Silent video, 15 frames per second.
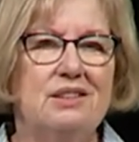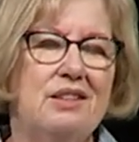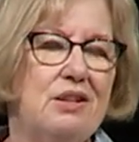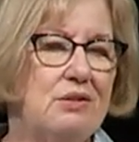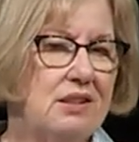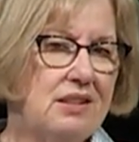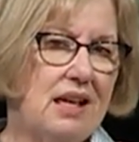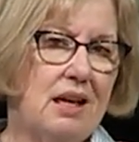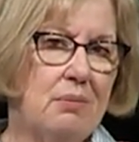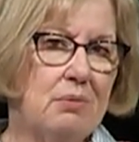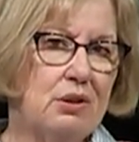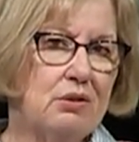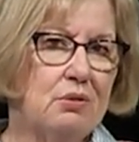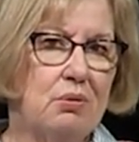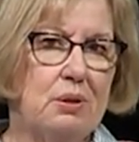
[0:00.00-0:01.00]
of
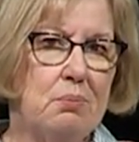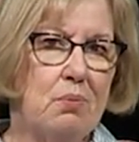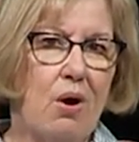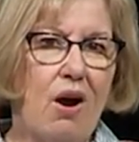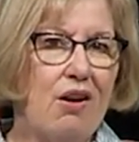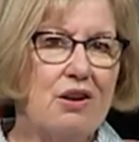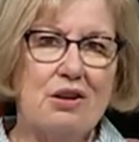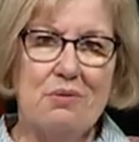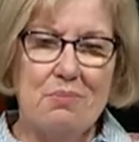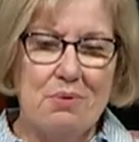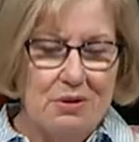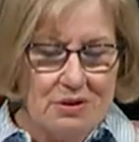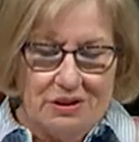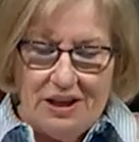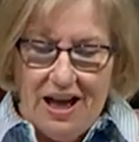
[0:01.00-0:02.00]
Samuel's
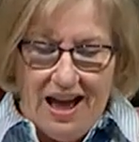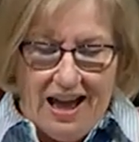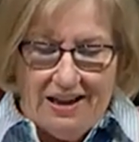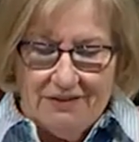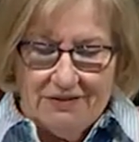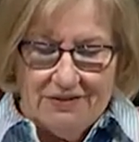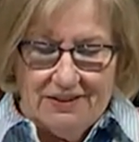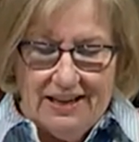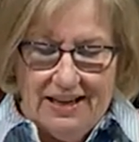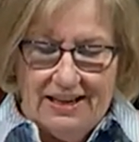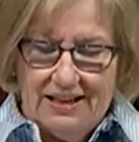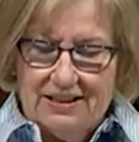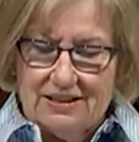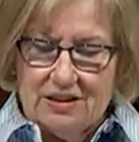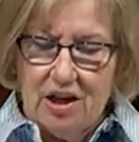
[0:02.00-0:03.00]
remarkable life and
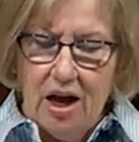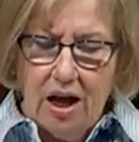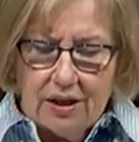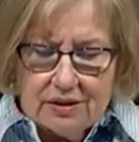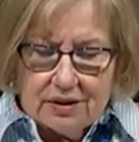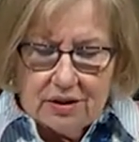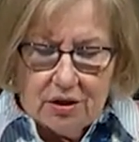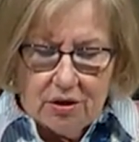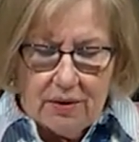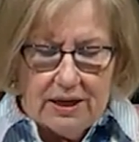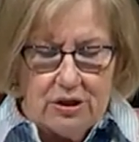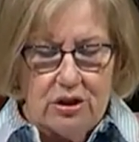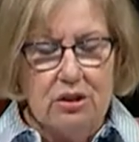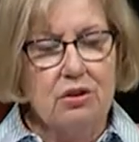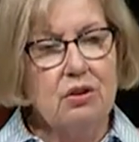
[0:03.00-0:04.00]
his
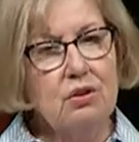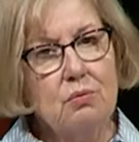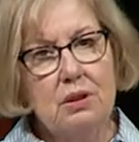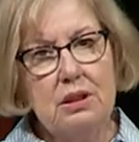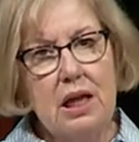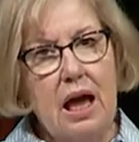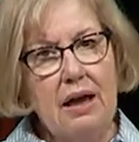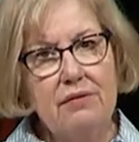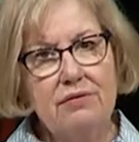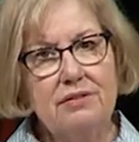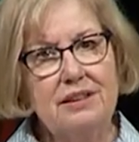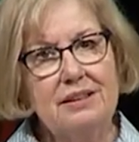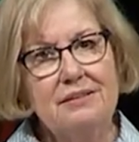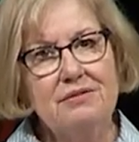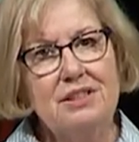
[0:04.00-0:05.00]
consecration to a life
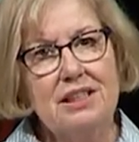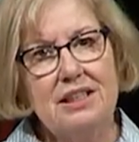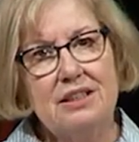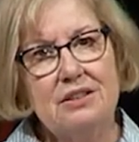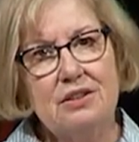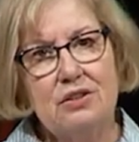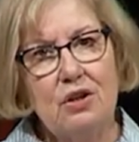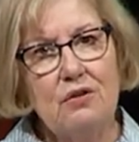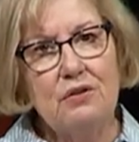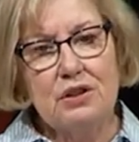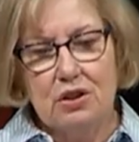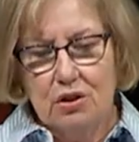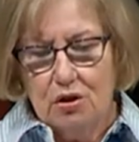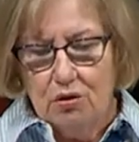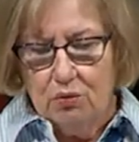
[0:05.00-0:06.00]
lived in
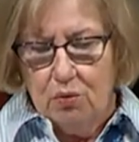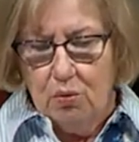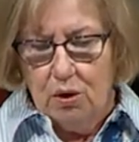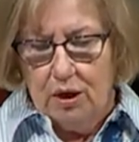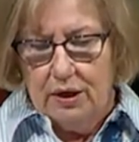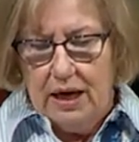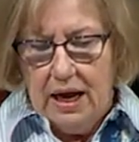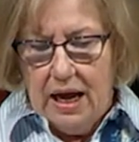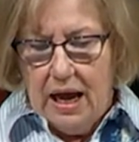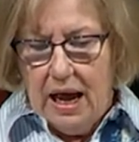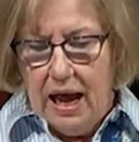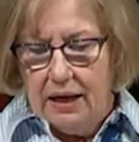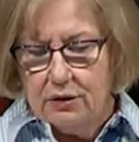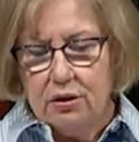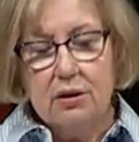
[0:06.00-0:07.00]
service to the Lord
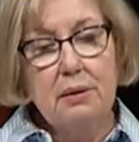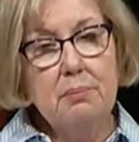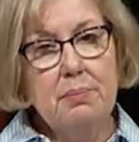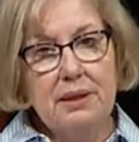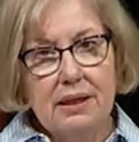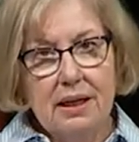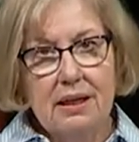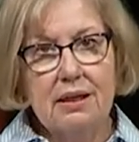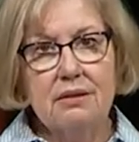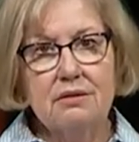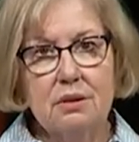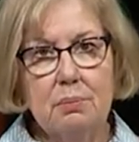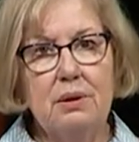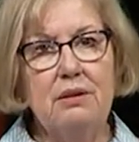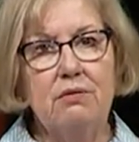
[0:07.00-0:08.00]
actually
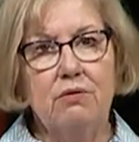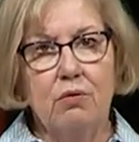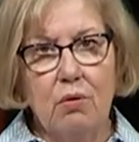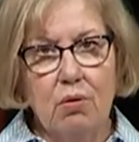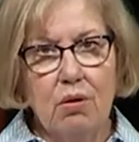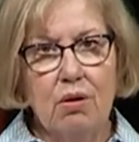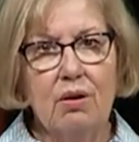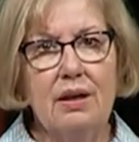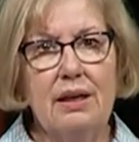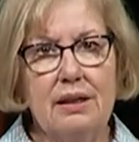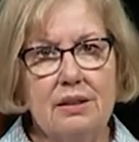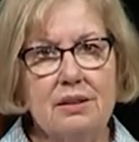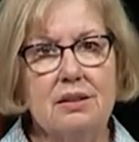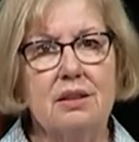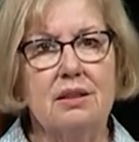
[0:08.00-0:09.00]
begins before
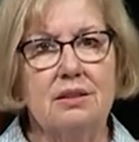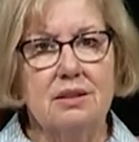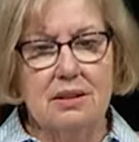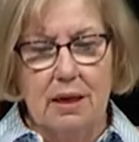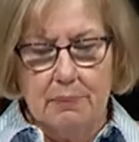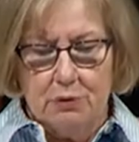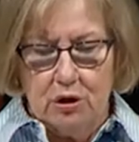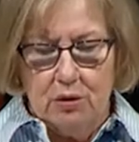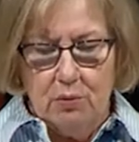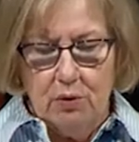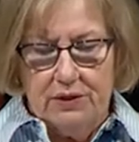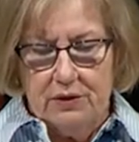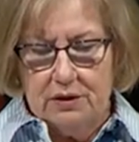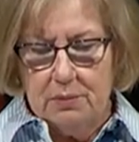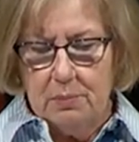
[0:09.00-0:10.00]
his conception
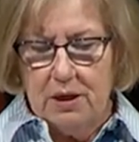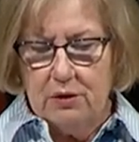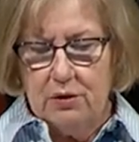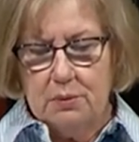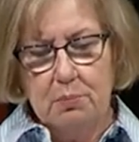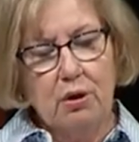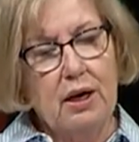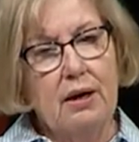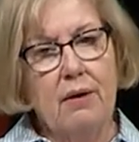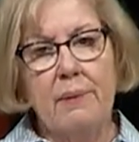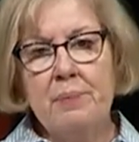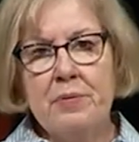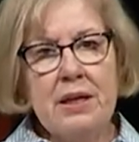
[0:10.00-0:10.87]
with his mother's prayer.